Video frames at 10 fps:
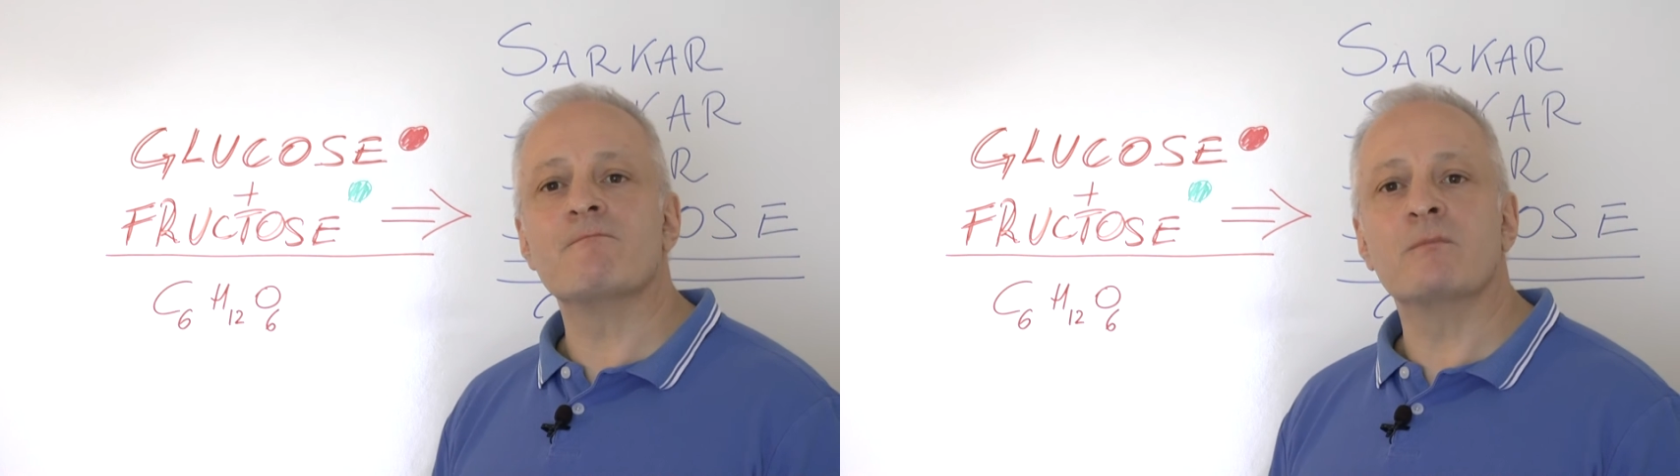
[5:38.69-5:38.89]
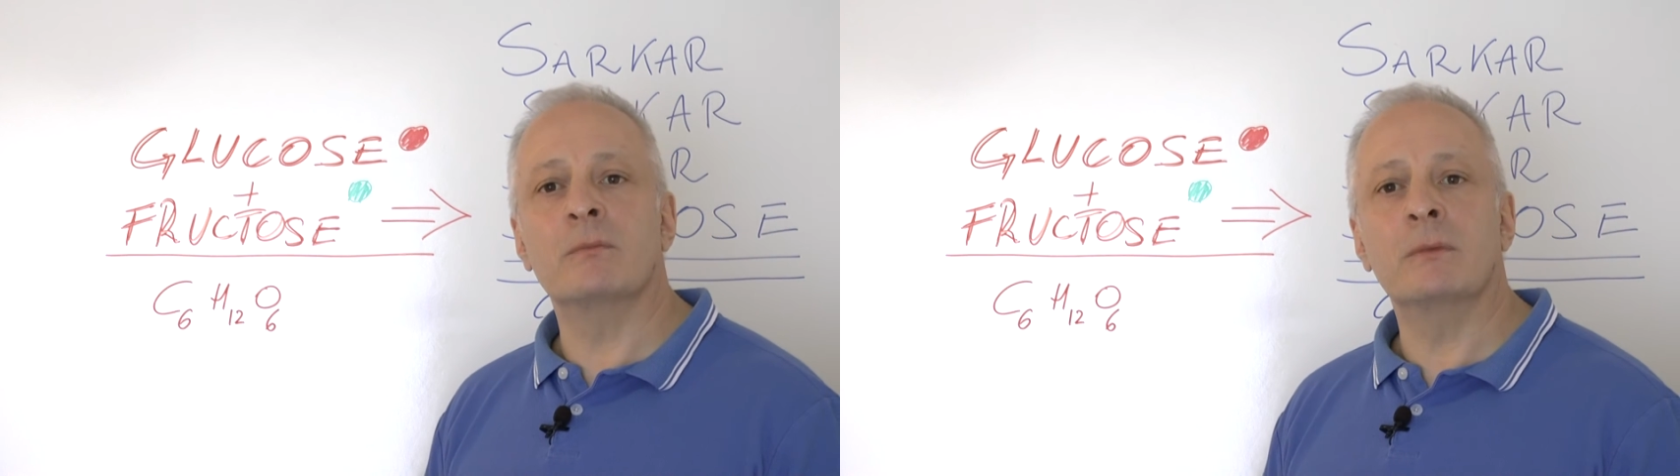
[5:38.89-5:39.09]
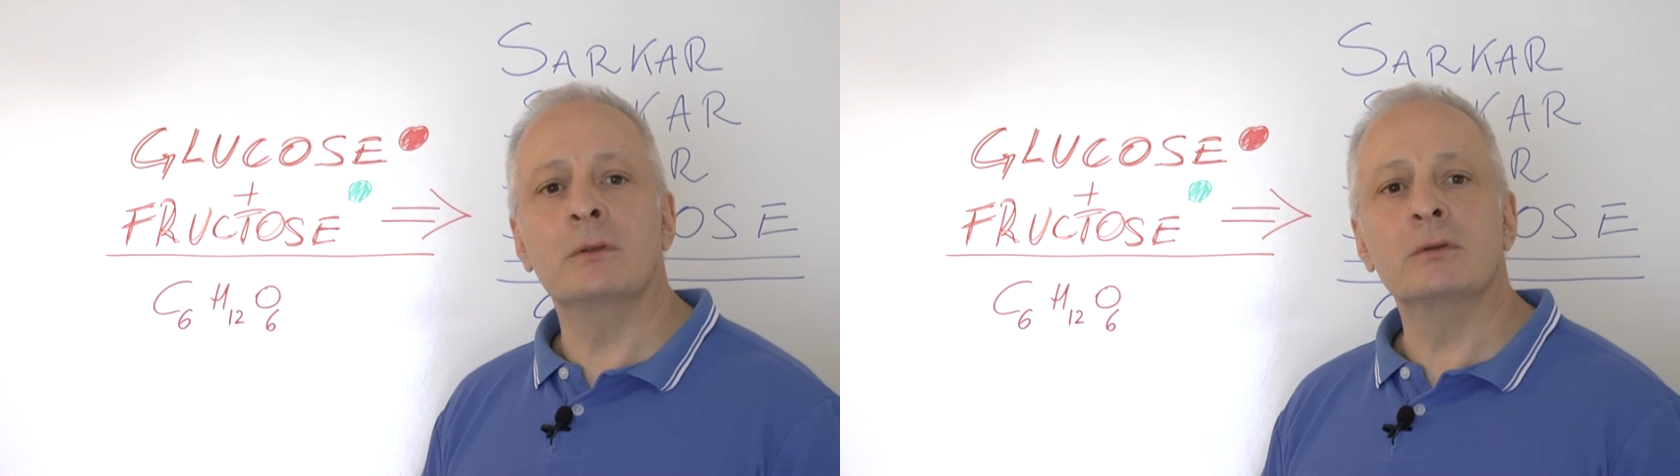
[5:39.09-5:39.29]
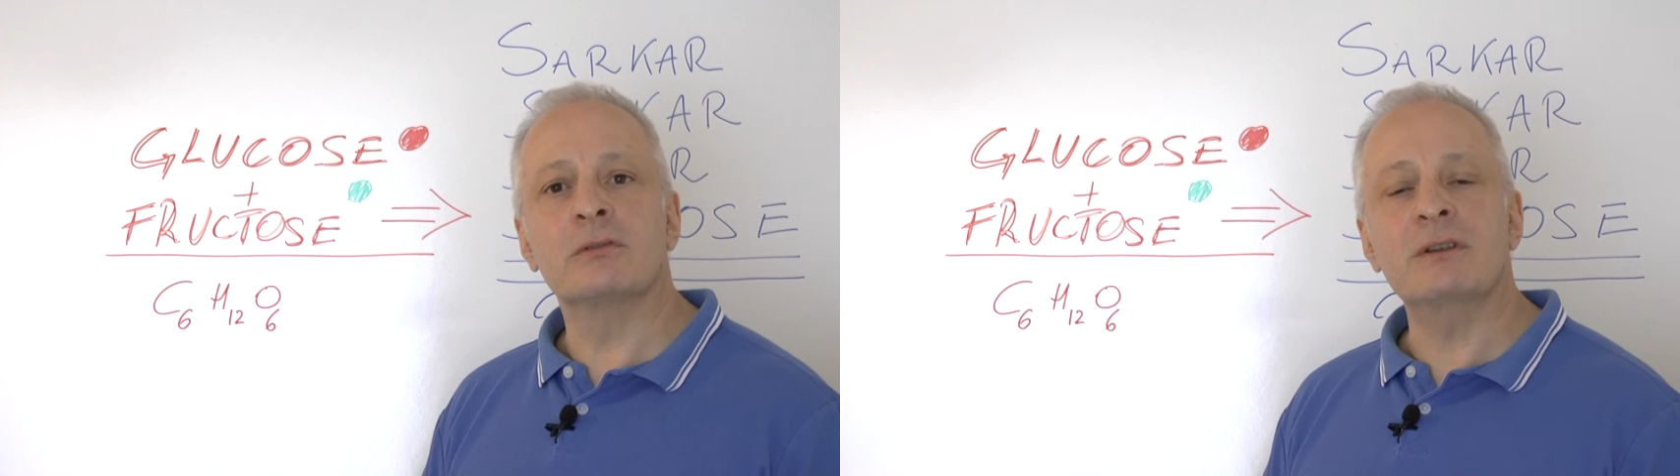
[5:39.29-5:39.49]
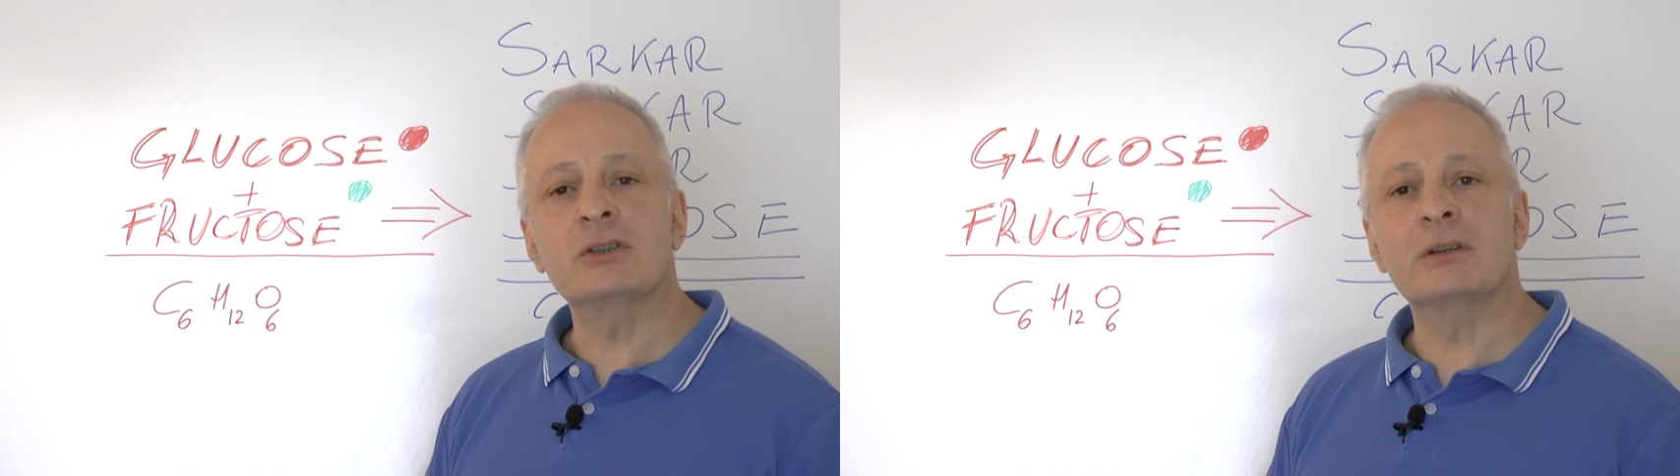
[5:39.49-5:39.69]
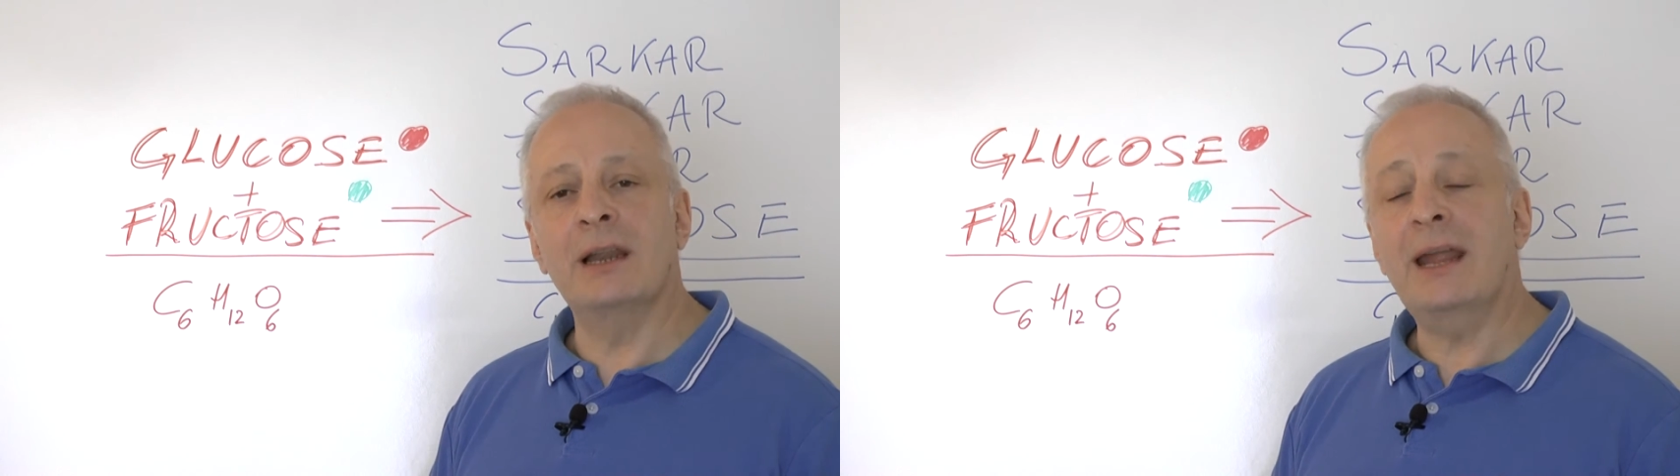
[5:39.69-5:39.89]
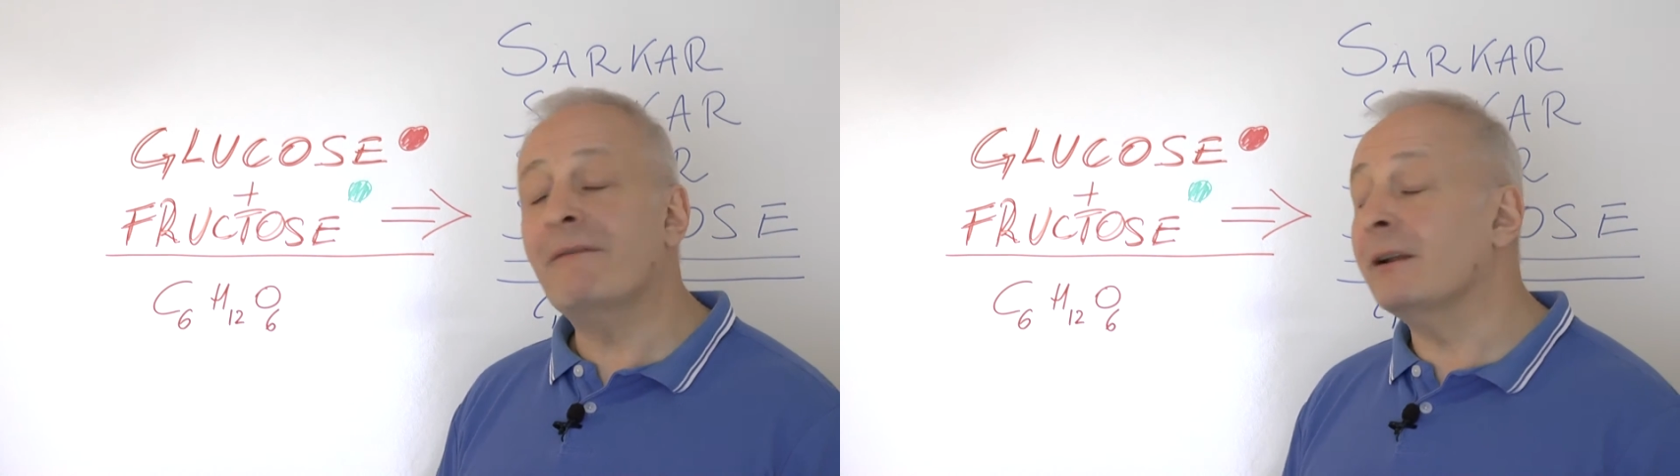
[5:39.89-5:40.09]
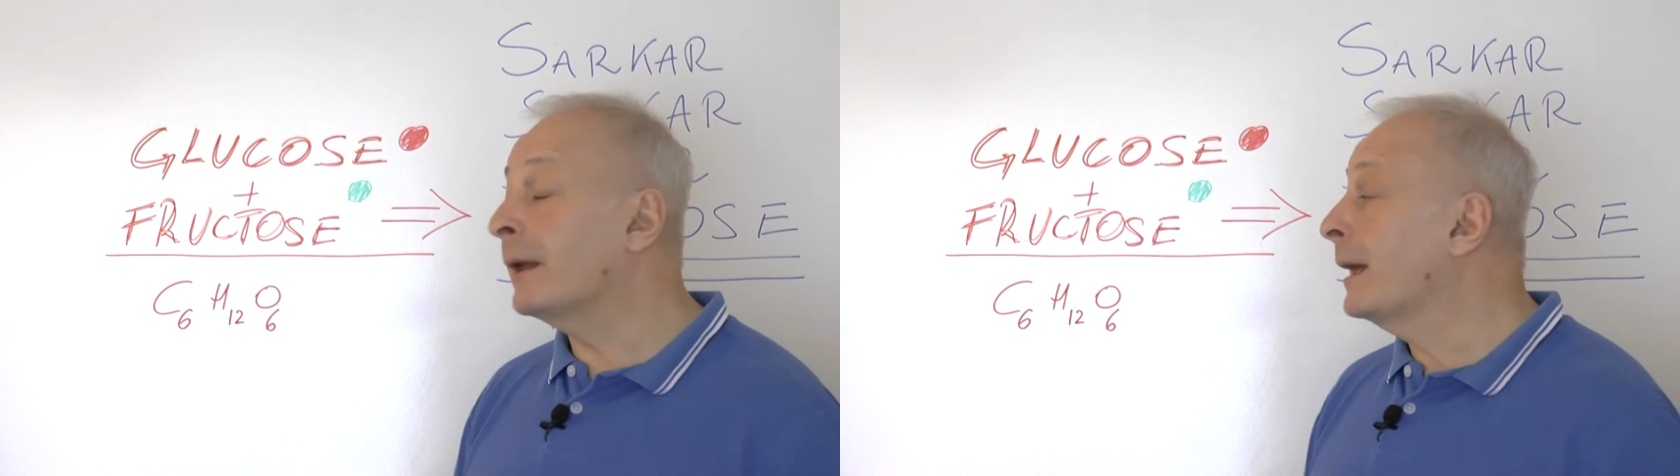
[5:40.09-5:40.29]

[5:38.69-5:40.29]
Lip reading: nutritional level,